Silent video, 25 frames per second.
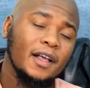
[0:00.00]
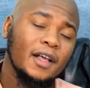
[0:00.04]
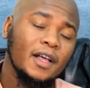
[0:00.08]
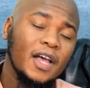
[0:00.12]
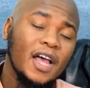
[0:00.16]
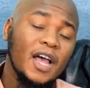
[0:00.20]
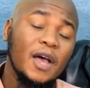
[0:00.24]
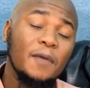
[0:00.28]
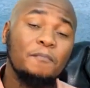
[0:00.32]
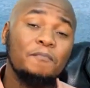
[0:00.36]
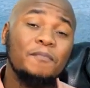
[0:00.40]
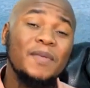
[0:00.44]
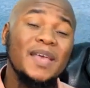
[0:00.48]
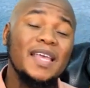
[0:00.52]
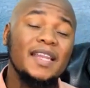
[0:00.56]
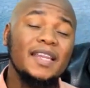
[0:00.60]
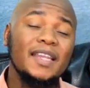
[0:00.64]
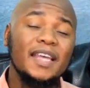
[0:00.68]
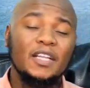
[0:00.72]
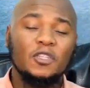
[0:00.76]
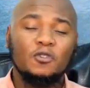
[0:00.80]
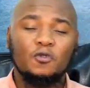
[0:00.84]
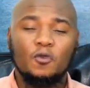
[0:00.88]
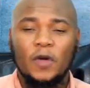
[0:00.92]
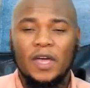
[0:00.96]

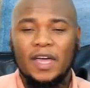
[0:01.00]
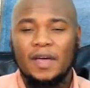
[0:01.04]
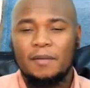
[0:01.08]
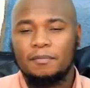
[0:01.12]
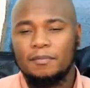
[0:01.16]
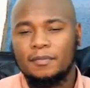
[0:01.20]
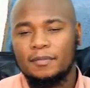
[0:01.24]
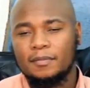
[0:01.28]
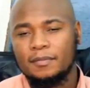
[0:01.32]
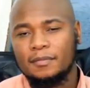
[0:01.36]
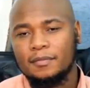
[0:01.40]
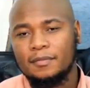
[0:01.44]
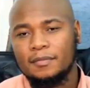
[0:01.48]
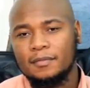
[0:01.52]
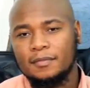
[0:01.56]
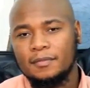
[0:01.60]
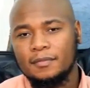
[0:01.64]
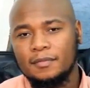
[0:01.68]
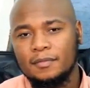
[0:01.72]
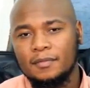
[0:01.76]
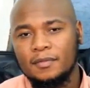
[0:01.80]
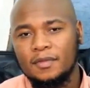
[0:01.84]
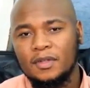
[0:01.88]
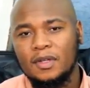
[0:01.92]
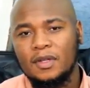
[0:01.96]
obedient to him,
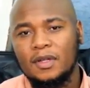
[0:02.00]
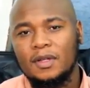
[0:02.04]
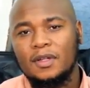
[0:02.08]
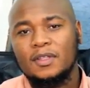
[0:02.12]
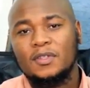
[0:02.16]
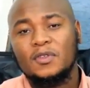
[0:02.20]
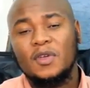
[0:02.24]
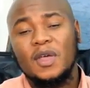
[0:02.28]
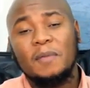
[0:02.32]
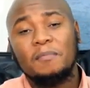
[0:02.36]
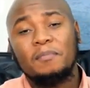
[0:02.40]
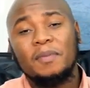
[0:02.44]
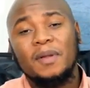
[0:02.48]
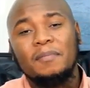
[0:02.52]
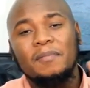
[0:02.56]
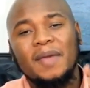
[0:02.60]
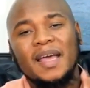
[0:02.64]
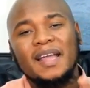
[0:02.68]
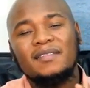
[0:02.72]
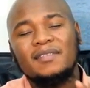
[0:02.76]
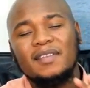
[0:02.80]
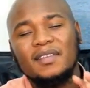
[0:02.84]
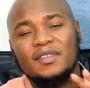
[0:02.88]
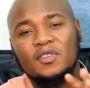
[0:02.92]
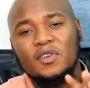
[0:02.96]
to
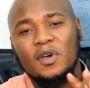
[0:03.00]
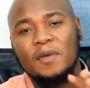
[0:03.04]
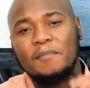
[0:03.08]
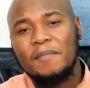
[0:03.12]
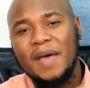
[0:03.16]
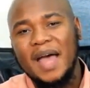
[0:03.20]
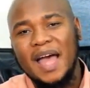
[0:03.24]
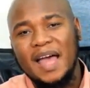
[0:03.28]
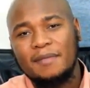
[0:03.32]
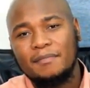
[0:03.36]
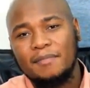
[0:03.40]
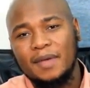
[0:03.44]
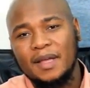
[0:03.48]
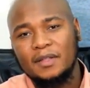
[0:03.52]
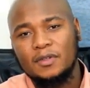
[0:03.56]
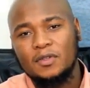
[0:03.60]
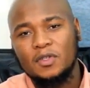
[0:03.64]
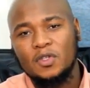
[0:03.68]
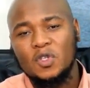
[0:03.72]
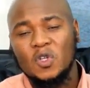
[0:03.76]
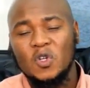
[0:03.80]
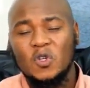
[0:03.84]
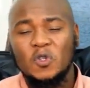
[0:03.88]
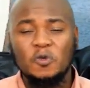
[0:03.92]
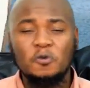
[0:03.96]
implement his
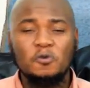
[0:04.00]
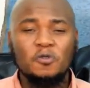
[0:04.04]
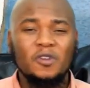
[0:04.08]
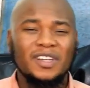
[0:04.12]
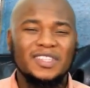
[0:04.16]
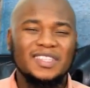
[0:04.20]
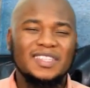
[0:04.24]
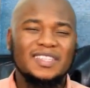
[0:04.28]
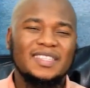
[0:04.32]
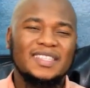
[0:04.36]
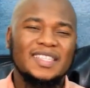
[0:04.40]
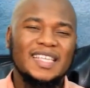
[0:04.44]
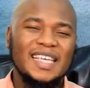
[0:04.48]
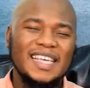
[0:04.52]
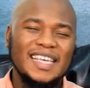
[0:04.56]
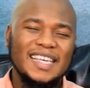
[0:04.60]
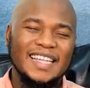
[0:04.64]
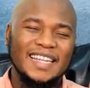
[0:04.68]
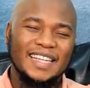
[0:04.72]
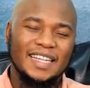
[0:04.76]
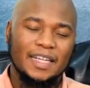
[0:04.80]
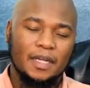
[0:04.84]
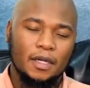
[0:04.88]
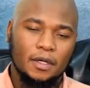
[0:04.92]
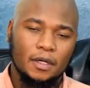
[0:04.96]
commandments. Do not
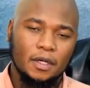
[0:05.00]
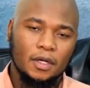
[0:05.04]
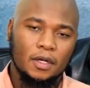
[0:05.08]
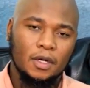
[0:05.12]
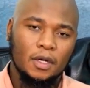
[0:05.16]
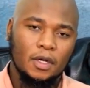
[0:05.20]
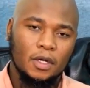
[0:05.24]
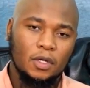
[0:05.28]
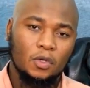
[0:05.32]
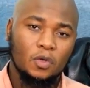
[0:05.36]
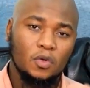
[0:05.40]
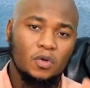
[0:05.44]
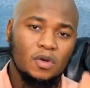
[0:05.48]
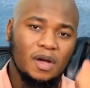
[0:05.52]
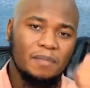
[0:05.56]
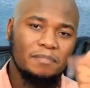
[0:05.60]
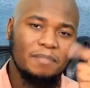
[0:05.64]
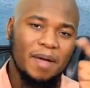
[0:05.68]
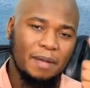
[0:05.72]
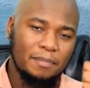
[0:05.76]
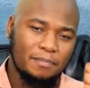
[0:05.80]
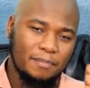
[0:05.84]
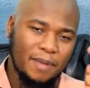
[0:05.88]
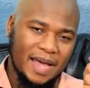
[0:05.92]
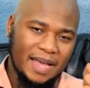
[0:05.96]
steal, do not
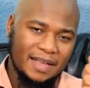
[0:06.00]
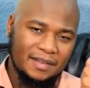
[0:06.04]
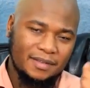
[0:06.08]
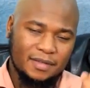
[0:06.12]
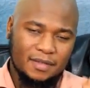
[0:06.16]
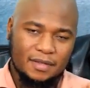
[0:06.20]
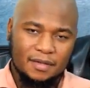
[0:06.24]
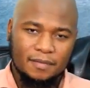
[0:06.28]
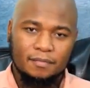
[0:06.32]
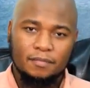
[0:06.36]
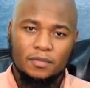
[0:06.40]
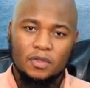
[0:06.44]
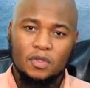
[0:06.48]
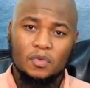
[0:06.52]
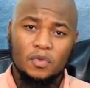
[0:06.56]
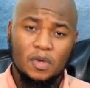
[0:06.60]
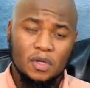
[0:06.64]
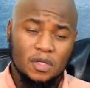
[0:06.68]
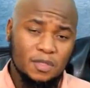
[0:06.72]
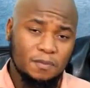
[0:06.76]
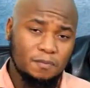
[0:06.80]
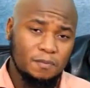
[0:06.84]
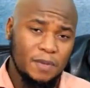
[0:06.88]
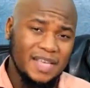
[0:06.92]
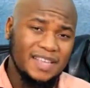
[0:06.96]
backbite, do not
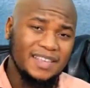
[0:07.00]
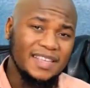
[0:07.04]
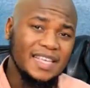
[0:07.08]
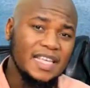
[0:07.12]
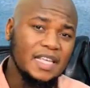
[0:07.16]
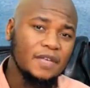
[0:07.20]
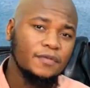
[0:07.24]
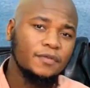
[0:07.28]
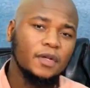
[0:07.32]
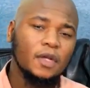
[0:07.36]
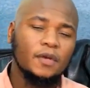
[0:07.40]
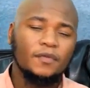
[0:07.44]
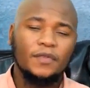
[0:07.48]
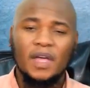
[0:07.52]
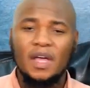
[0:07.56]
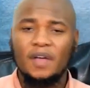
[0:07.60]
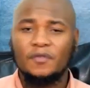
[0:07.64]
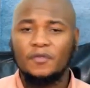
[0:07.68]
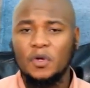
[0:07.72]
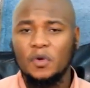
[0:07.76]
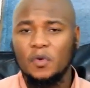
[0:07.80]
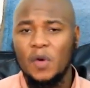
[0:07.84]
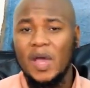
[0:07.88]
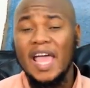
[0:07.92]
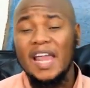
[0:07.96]
speak evil of
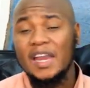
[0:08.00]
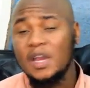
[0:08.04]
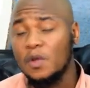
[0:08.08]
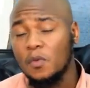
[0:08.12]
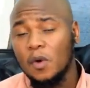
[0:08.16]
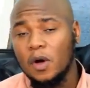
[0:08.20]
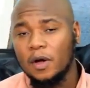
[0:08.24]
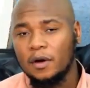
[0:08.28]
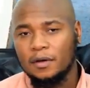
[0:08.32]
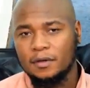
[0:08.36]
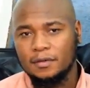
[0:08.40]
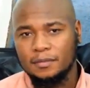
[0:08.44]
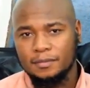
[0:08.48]
every, anyone.